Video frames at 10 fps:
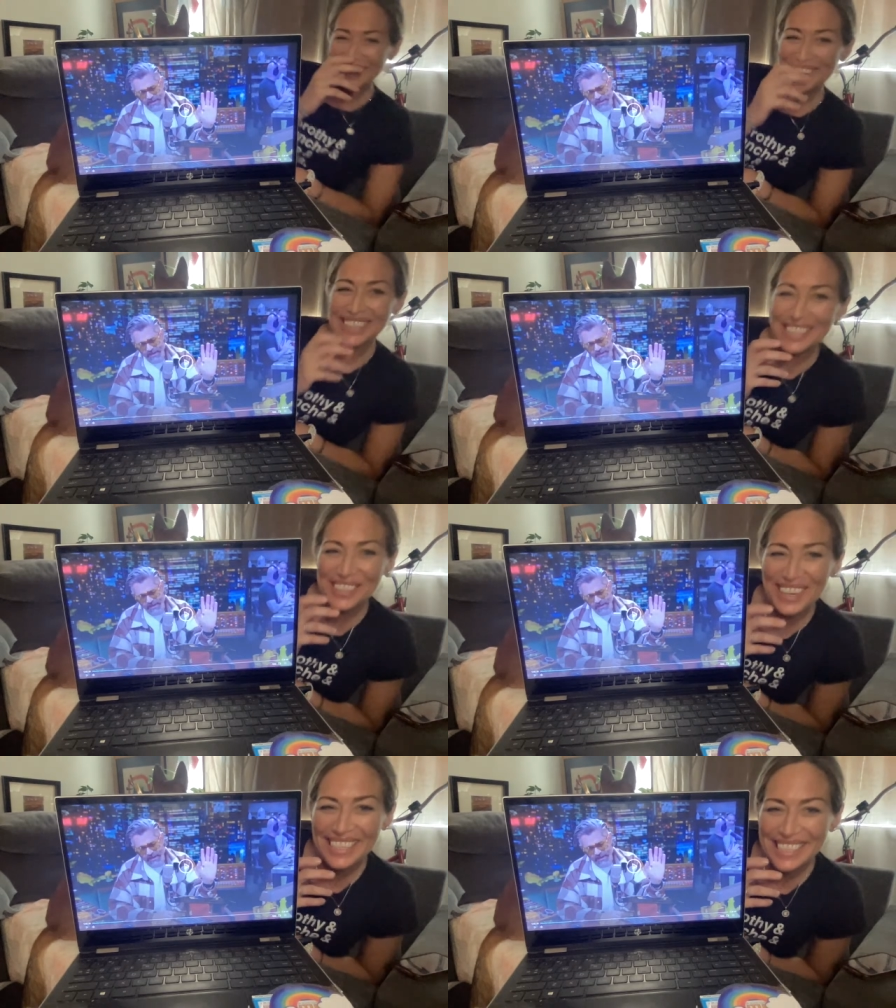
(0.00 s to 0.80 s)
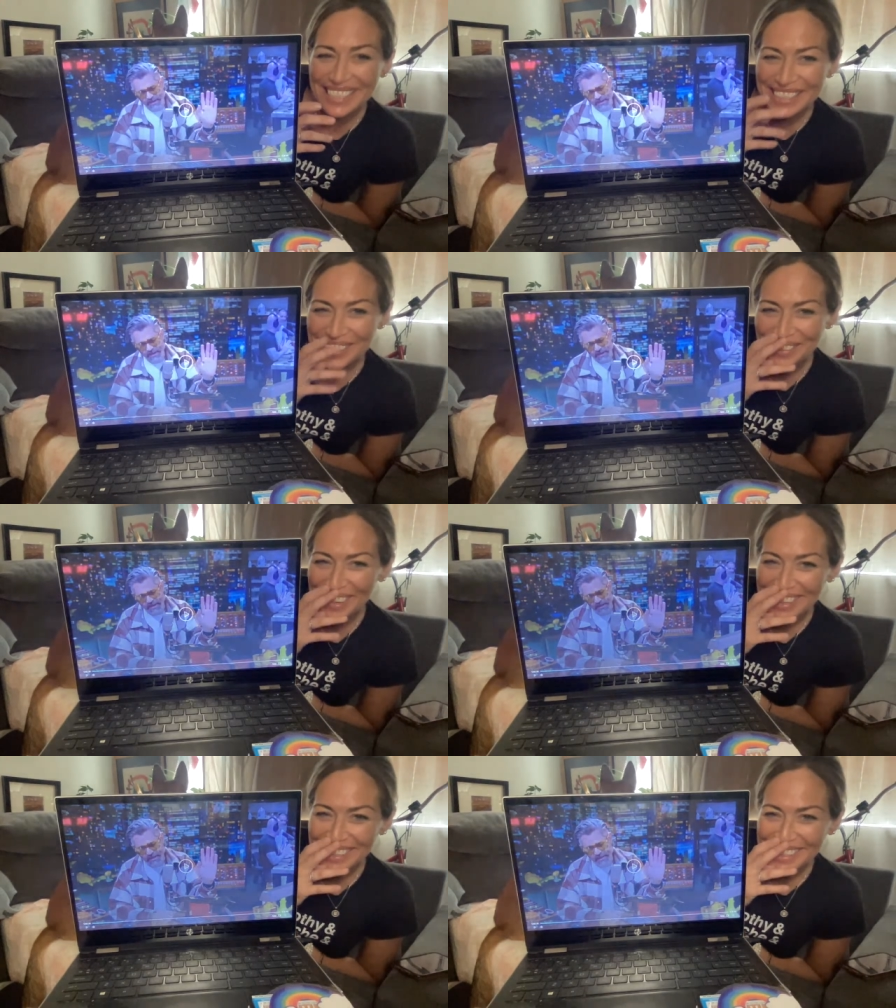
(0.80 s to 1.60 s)
Wait, did you guys see his
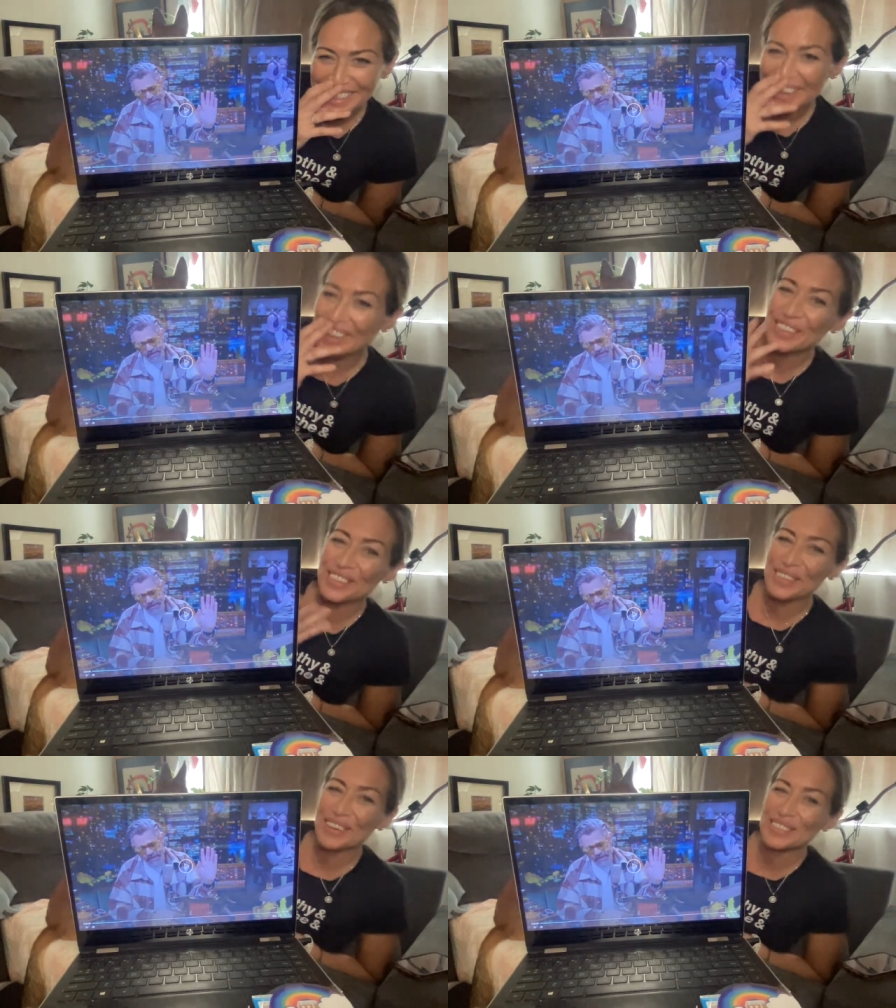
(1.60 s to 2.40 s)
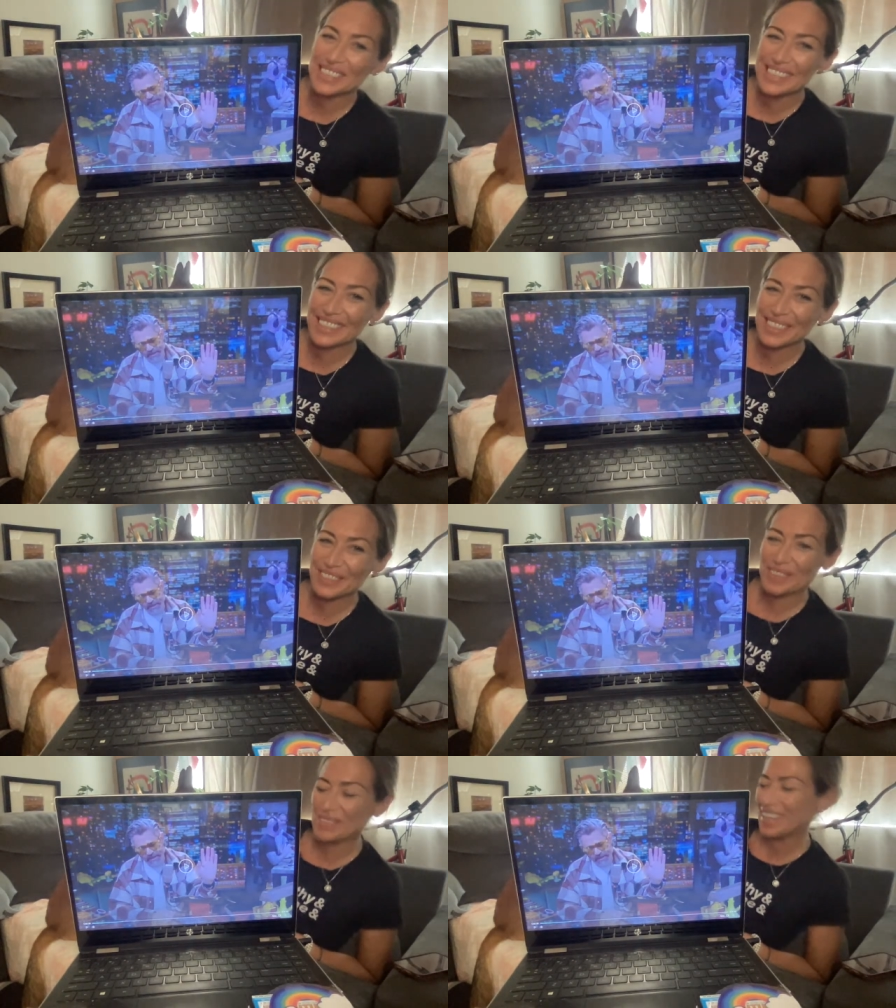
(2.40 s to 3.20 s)
face? I'll only be able to see it on the
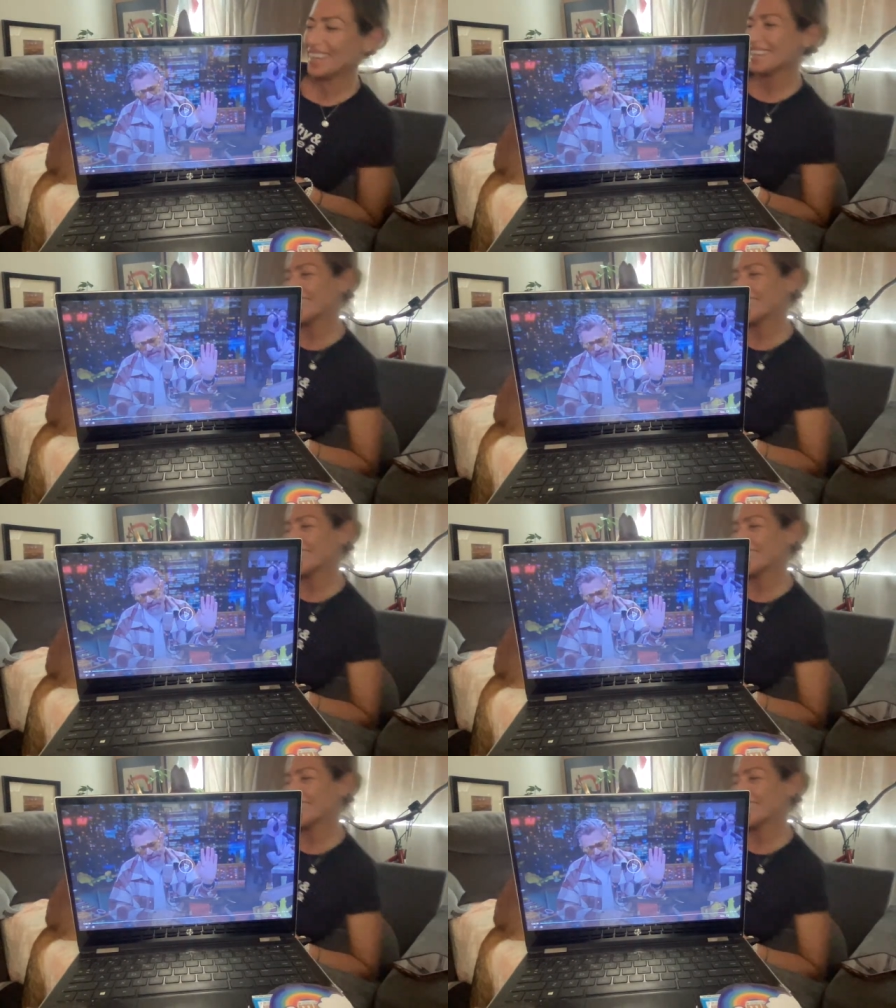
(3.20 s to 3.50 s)
replay.